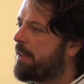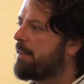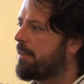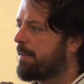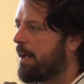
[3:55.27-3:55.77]

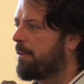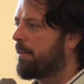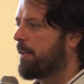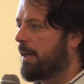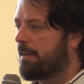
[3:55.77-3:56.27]
cities and towns in
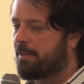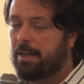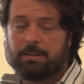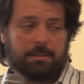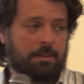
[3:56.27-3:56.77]
the United
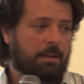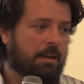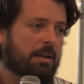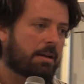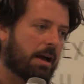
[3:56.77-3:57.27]
States,
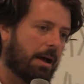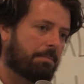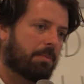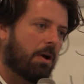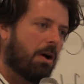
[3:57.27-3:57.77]

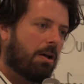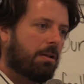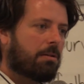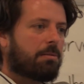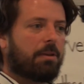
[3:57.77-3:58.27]

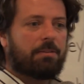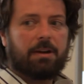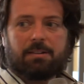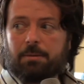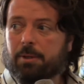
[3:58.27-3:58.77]
all with
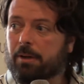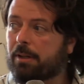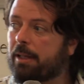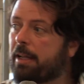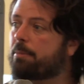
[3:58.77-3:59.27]
very similar
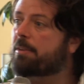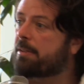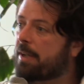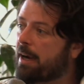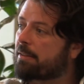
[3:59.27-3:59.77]
claims
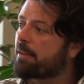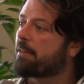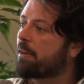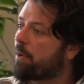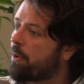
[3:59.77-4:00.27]
and tactics and